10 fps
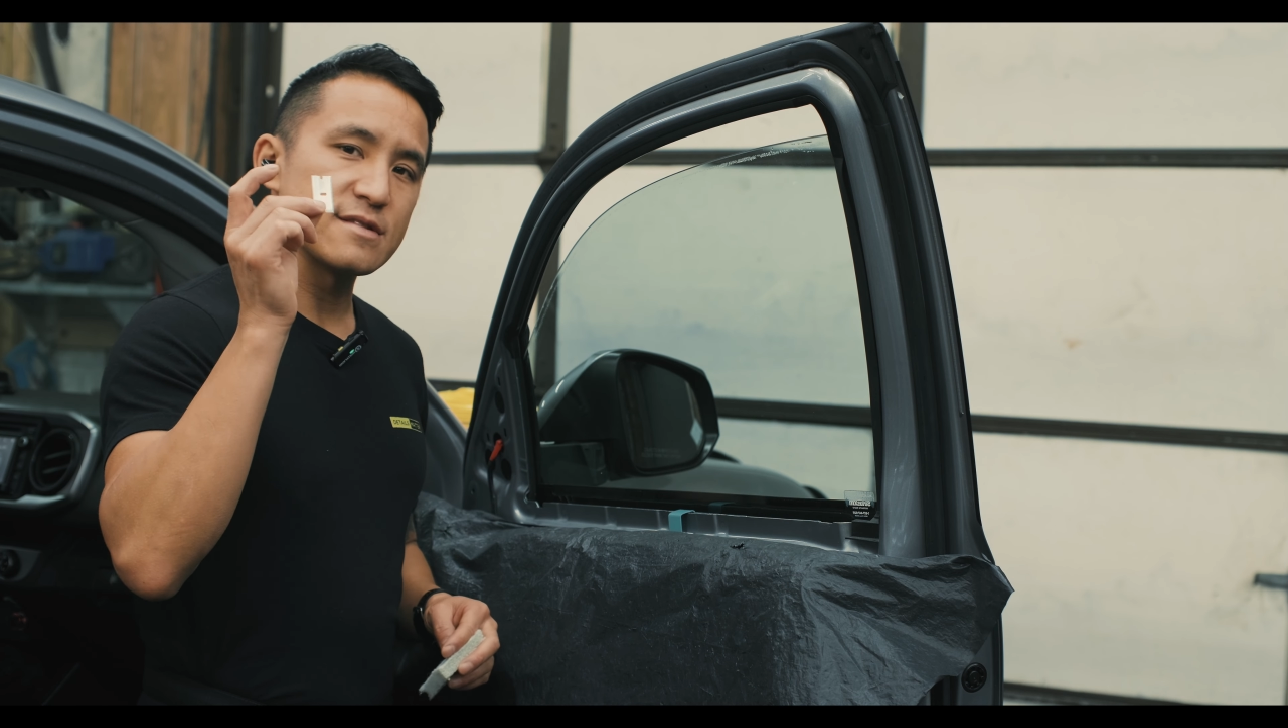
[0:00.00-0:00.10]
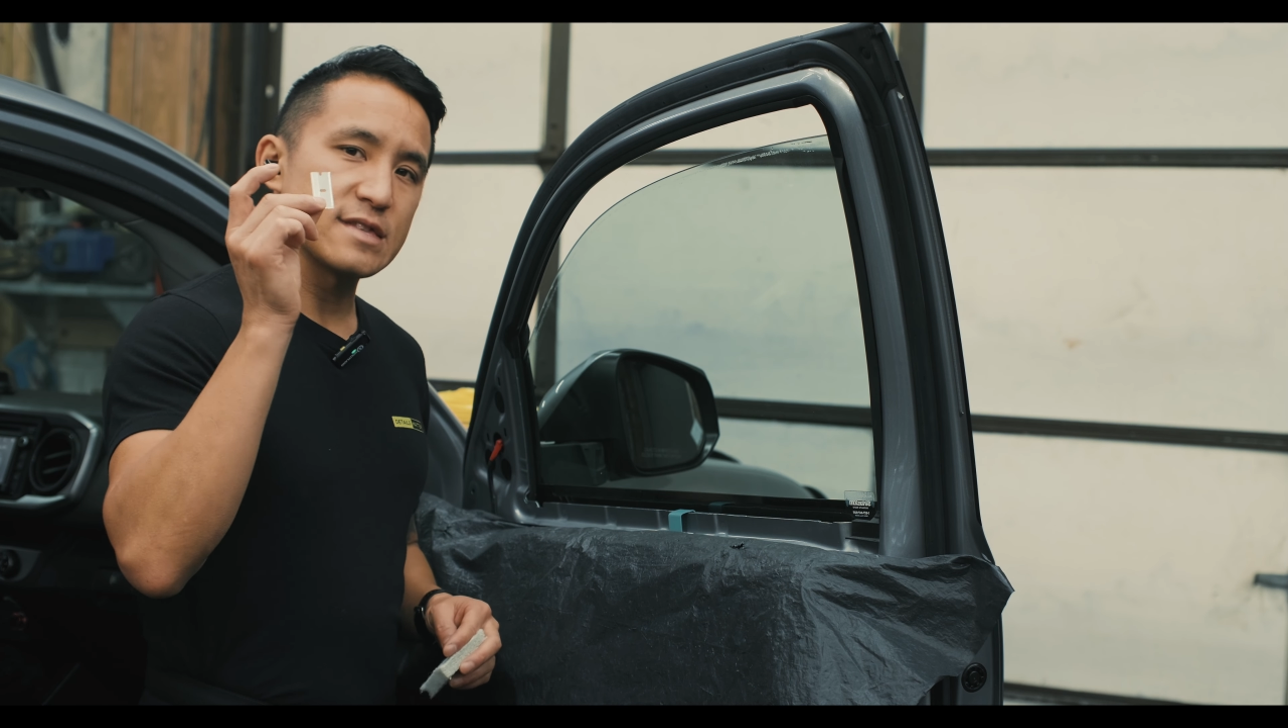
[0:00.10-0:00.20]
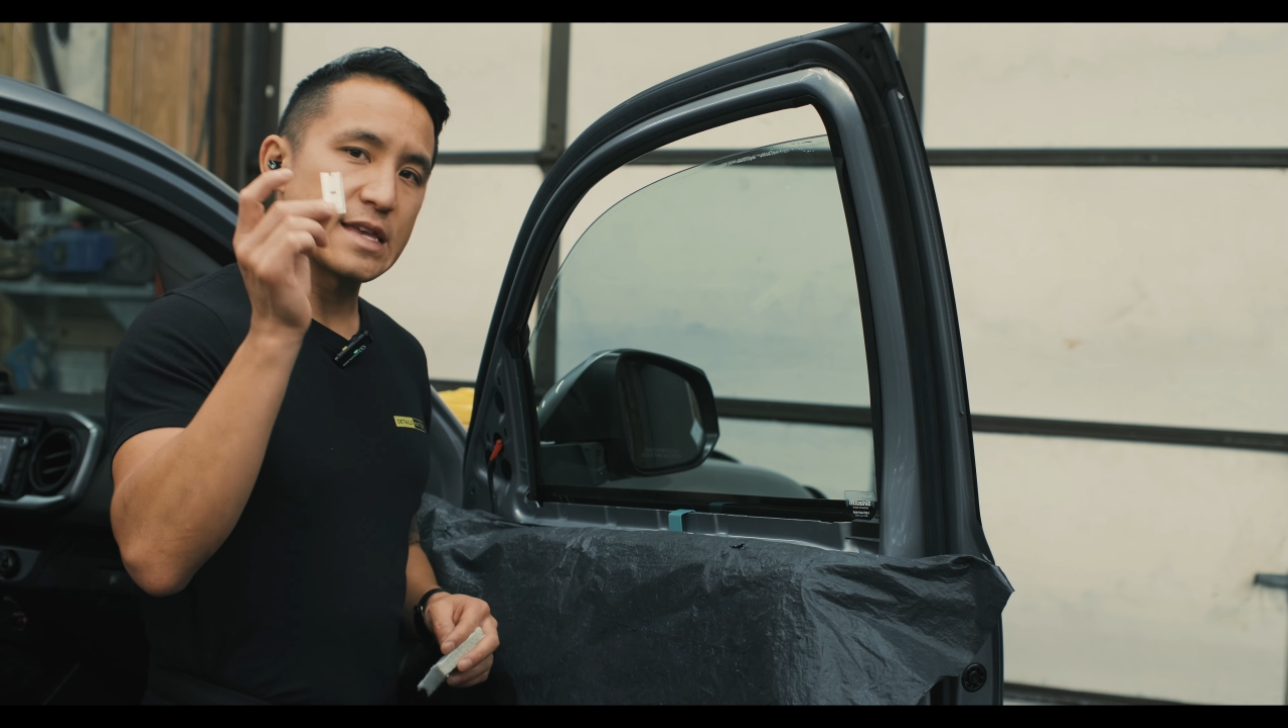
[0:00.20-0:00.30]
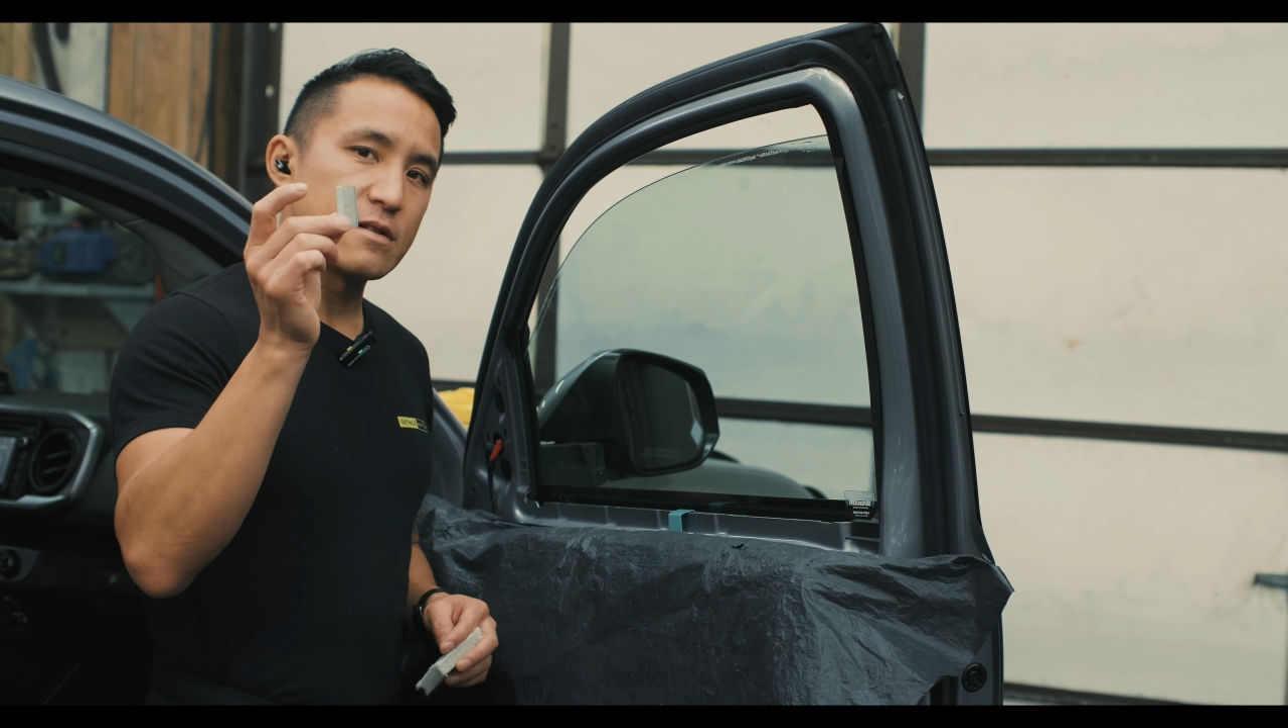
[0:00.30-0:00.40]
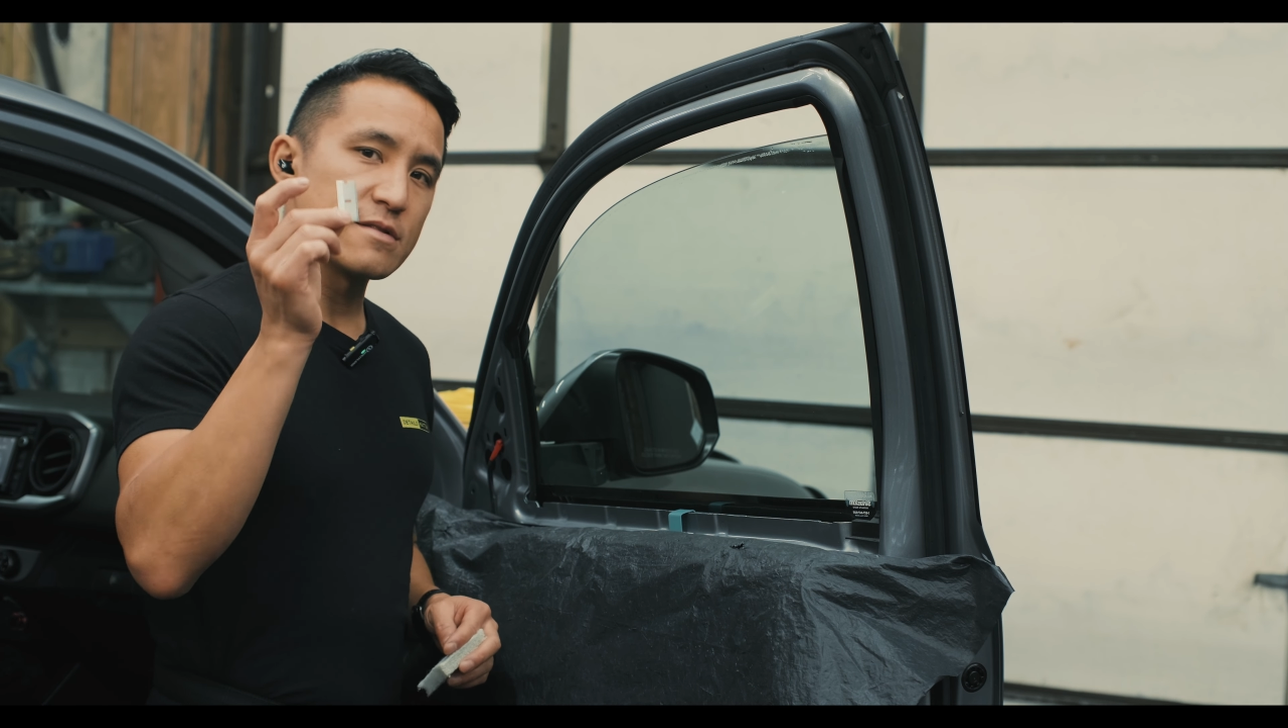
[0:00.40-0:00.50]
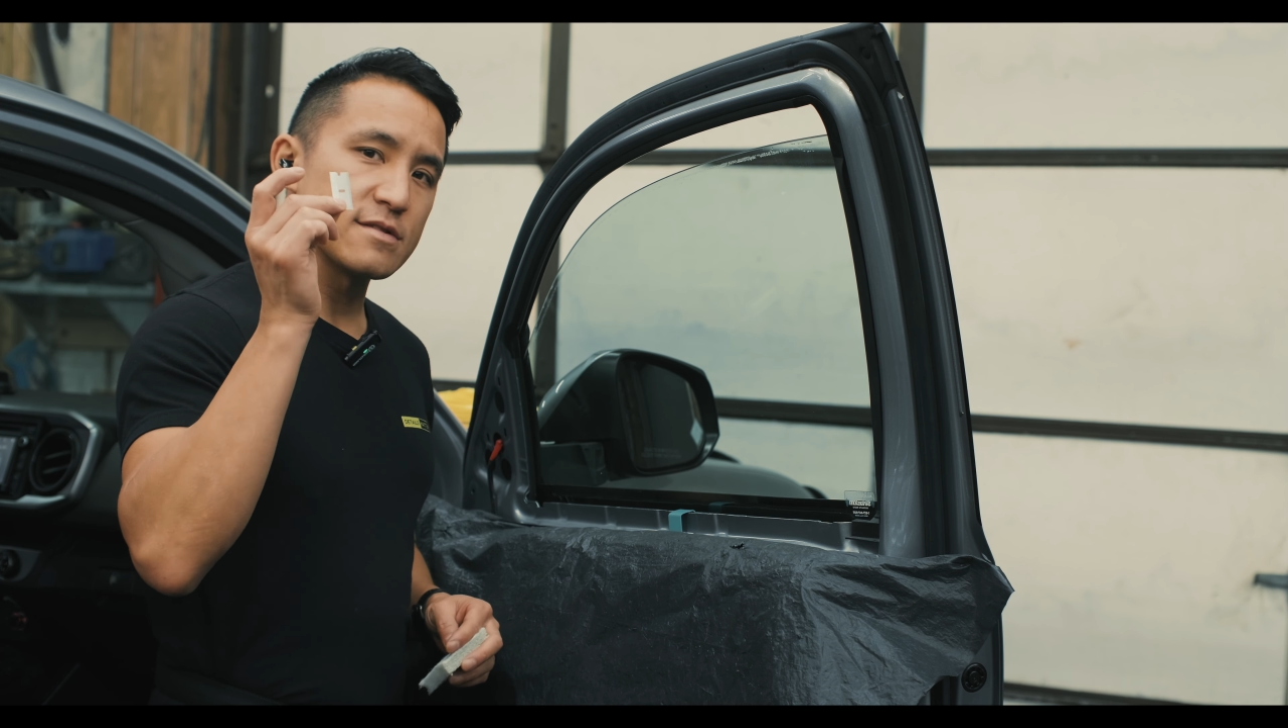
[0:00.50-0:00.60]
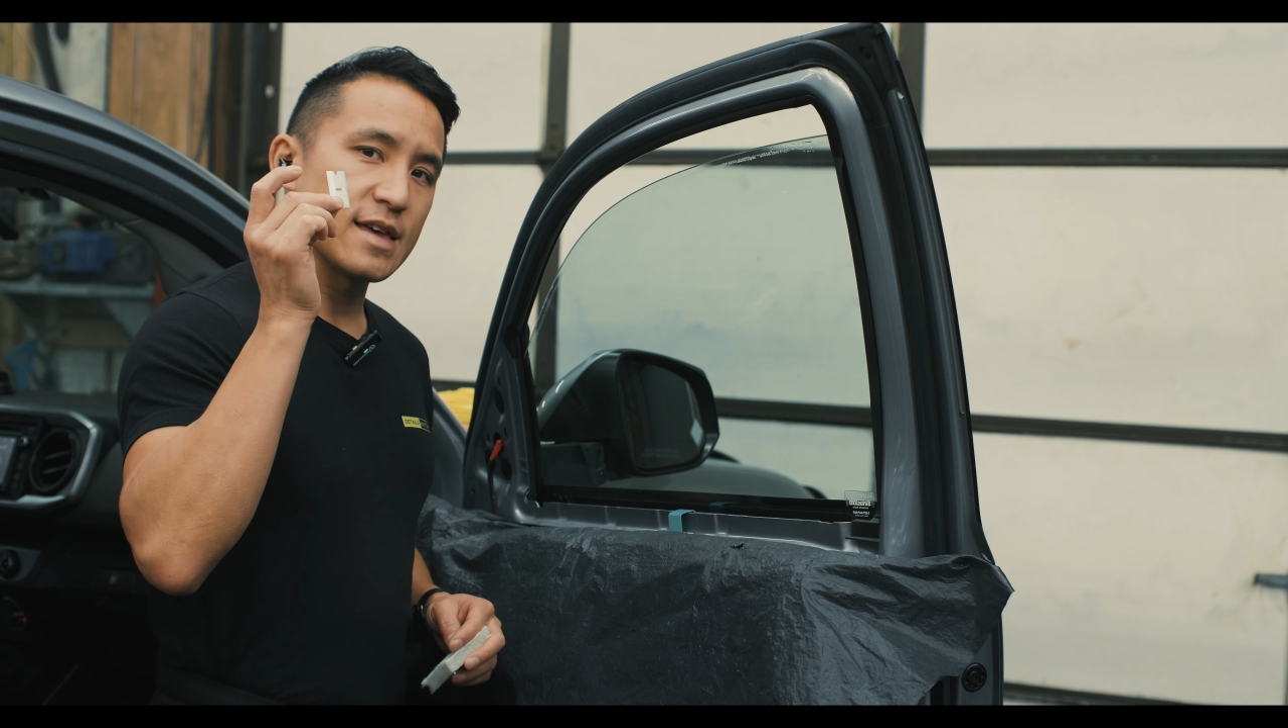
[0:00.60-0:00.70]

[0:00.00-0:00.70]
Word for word: steel so